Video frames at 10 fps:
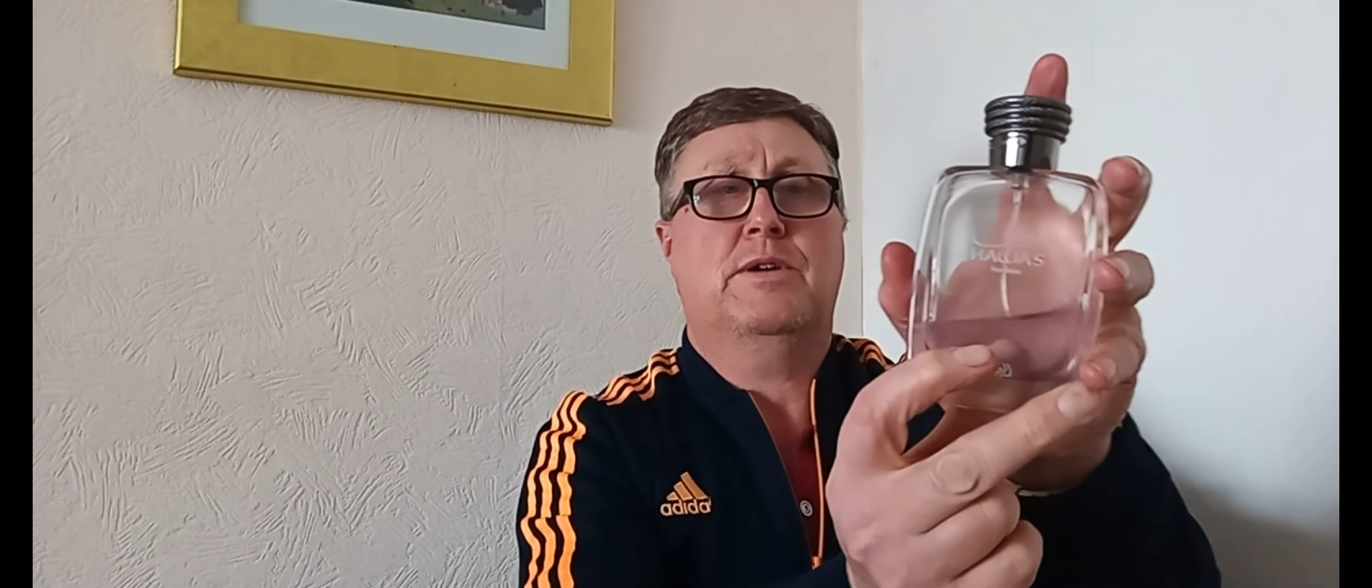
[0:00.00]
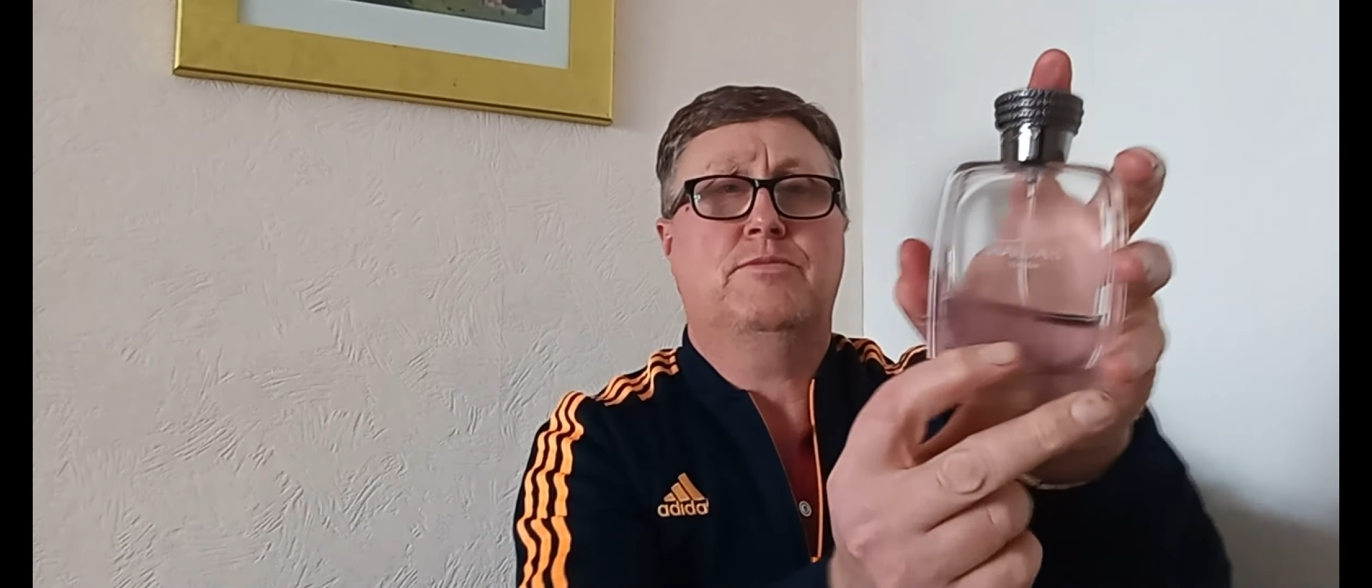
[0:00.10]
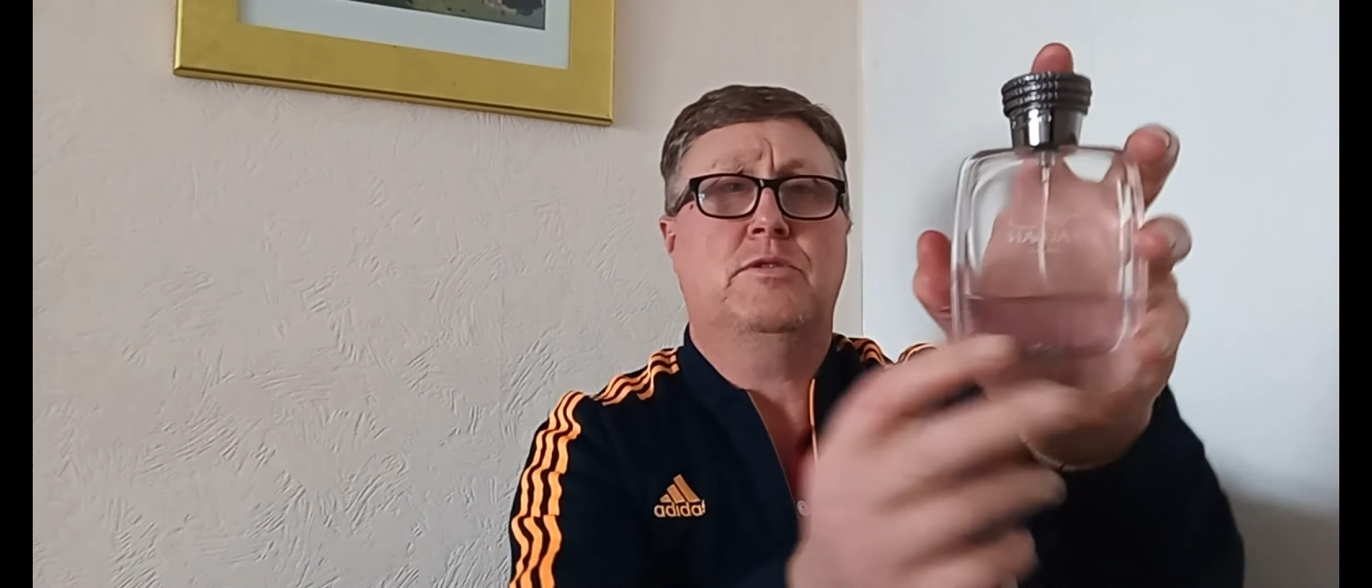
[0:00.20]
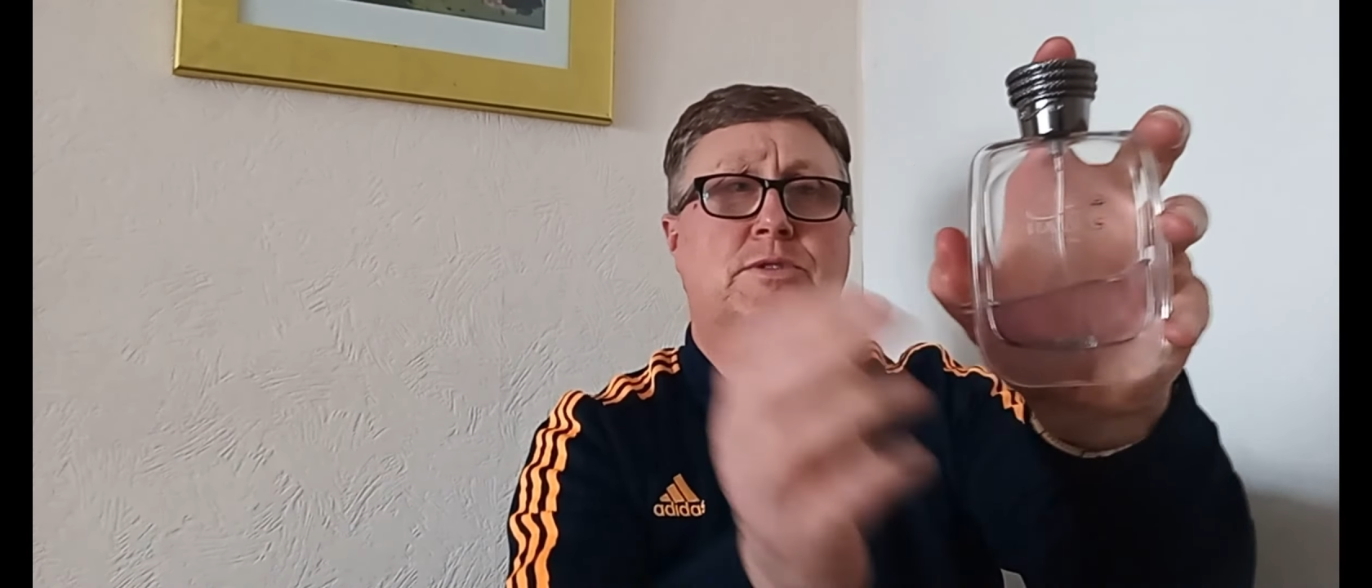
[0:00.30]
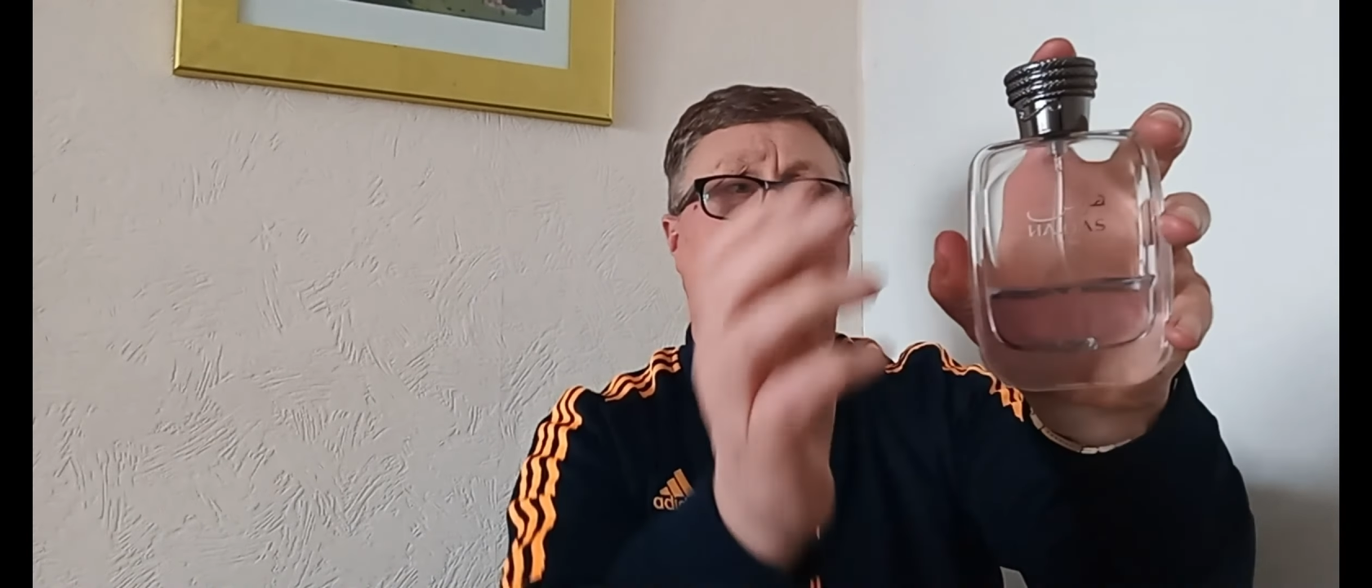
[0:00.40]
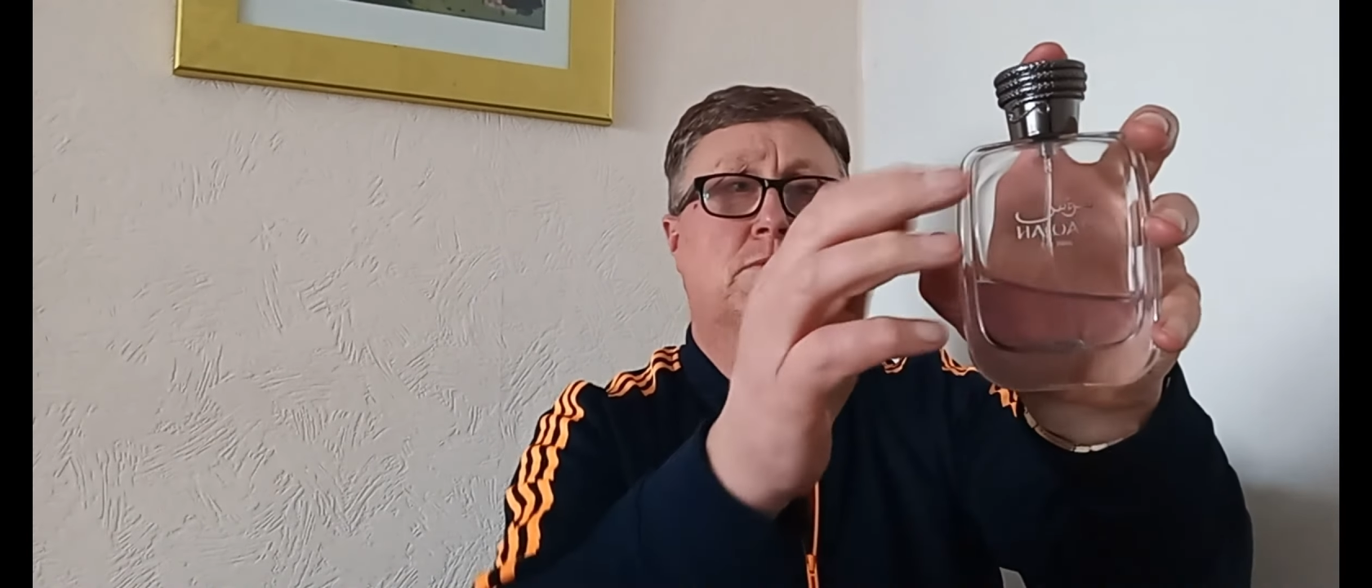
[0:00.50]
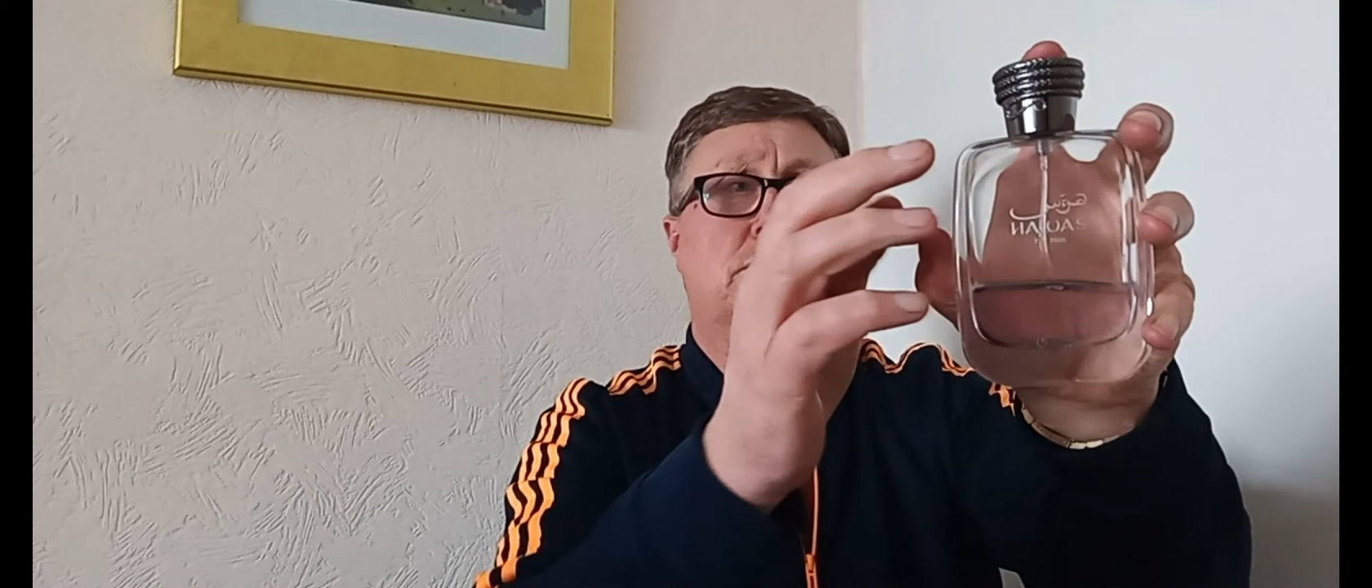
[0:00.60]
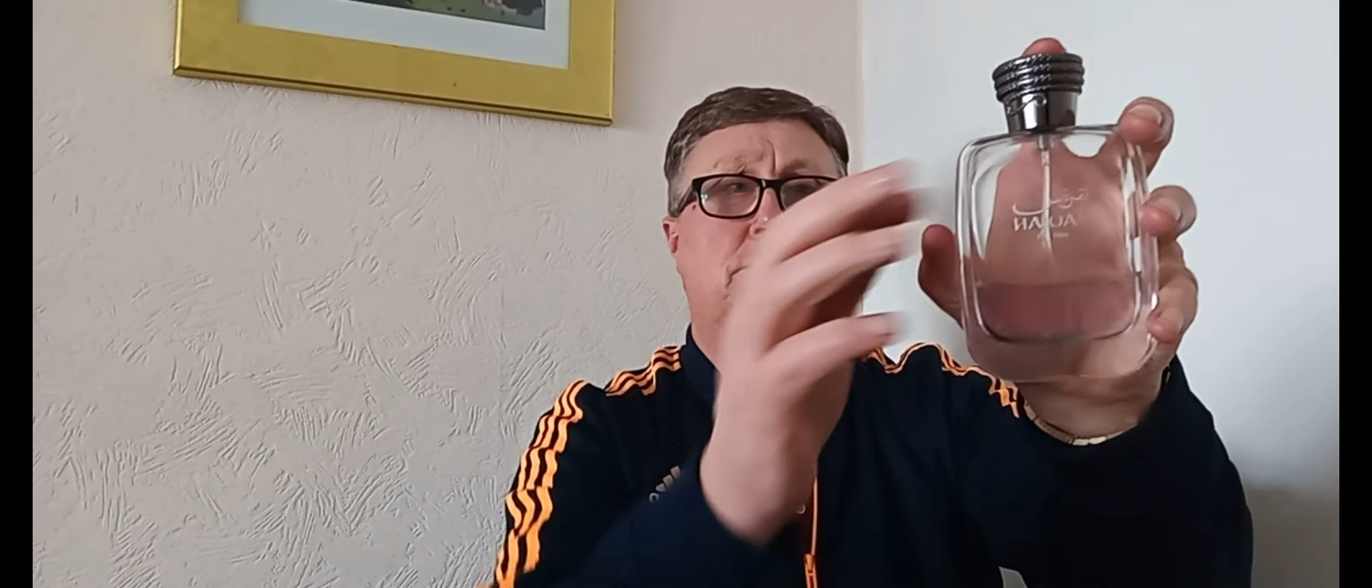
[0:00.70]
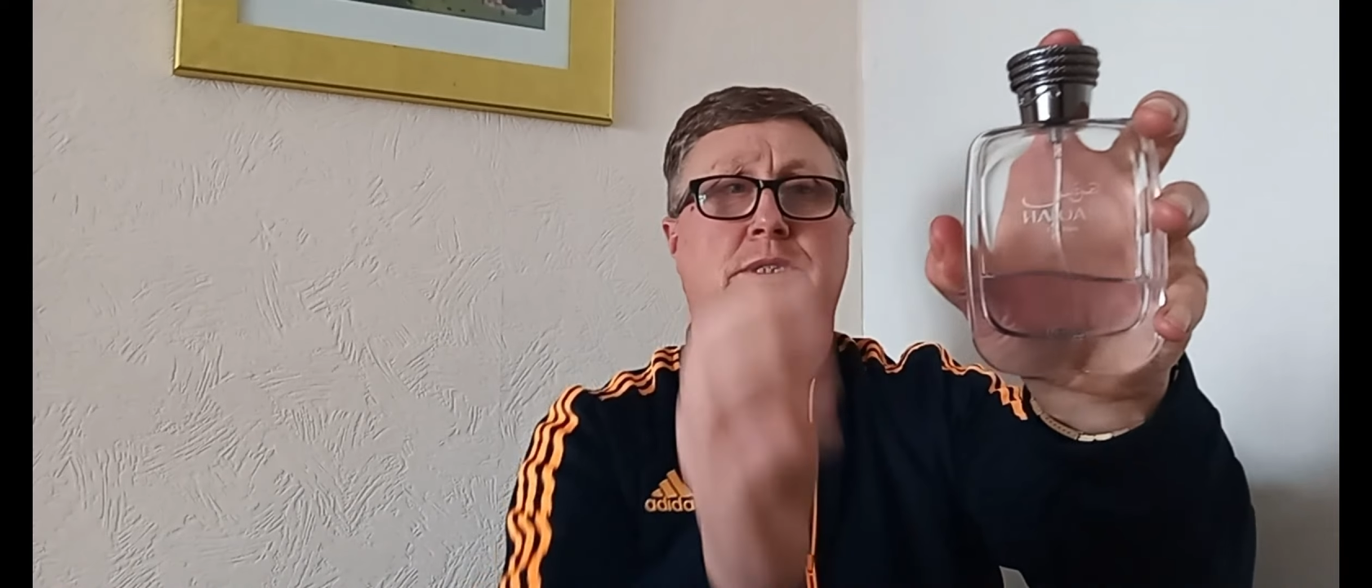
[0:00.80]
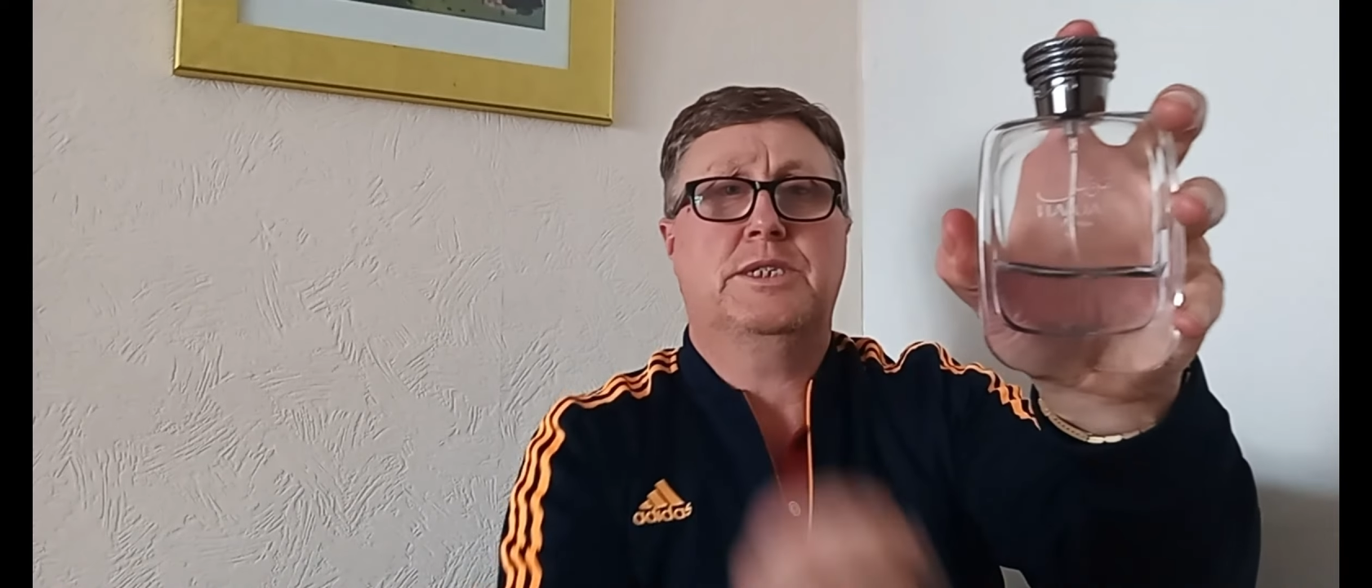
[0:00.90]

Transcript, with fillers: I bought this one